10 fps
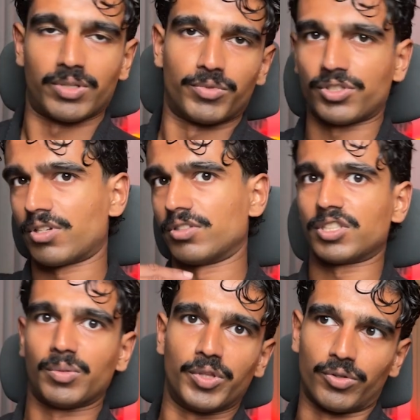I'm just kind of
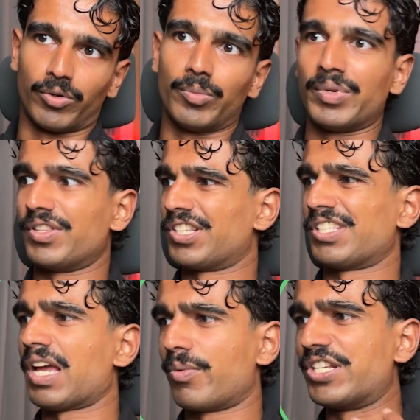skimming through it, but this is
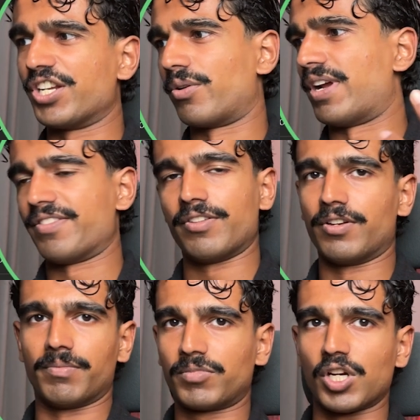how we generate
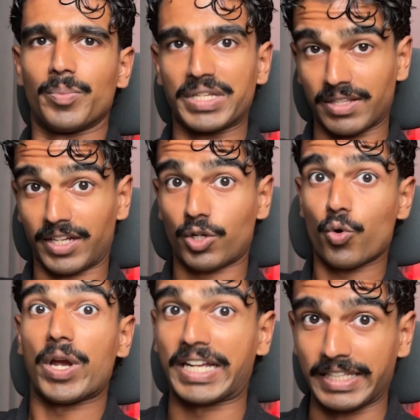the copy like
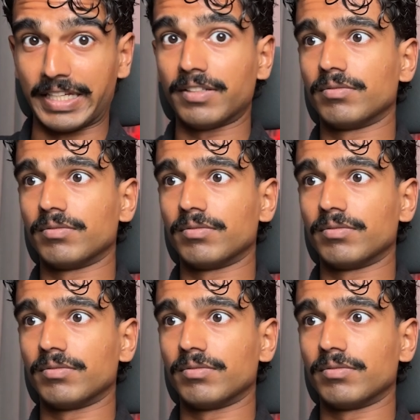quickly.